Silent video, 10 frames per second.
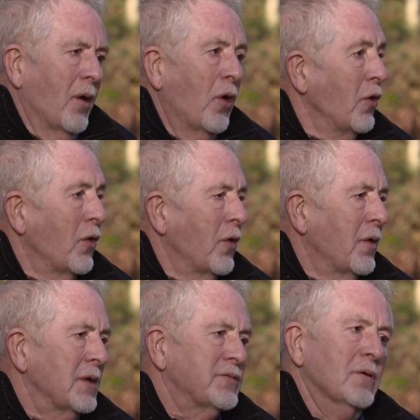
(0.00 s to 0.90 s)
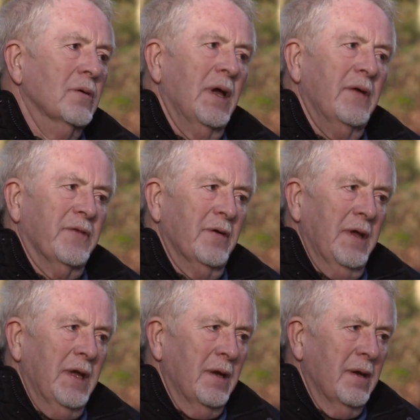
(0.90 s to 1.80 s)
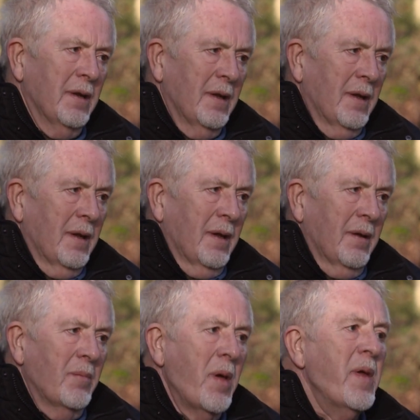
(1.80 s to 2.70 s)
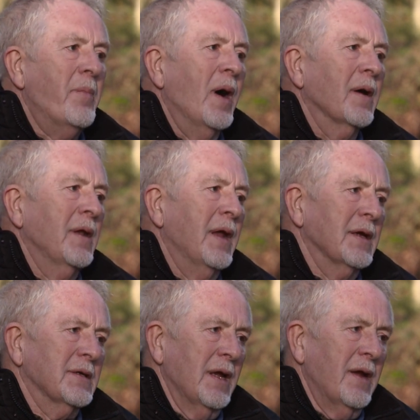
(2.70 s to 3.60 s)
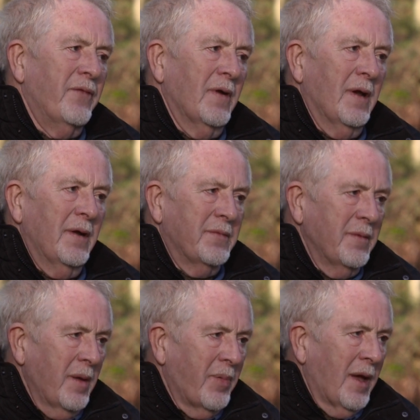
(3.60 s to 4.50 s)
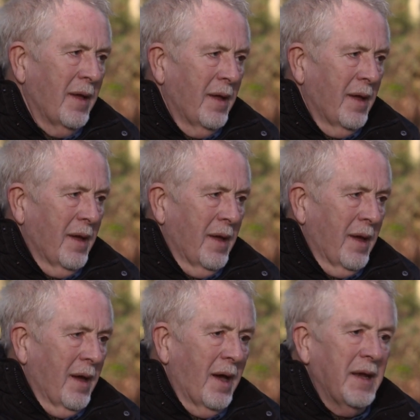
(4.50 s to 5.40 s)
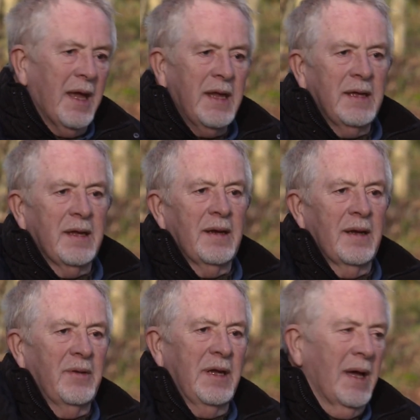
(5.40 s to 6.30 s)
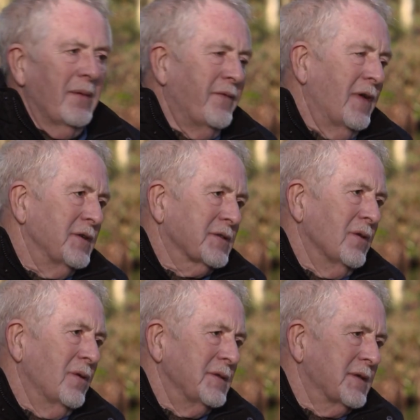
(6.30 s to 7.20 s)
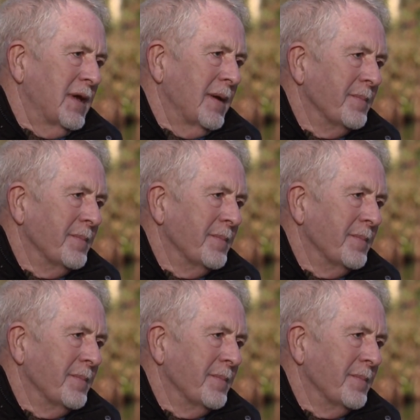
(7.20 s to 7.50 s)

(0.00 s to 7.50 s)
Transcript: Oh no, that's a whole afternoon. And maybe back the next day for the last wee bit. And I carried a wee hip flask of whiskey.